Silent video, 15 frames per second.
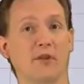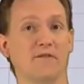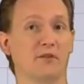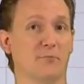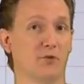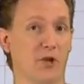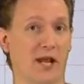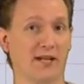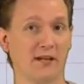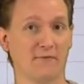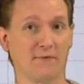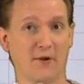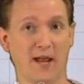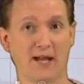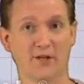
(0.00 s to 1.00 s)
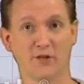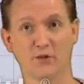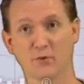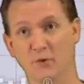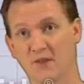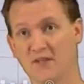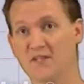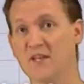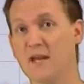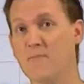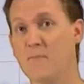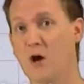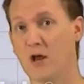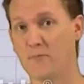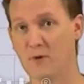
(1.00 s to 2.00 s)
of subtracting fractions with the same
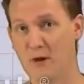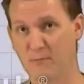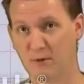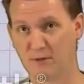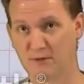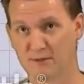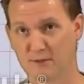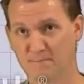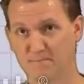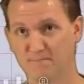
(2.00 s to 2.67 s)
bottom numbers.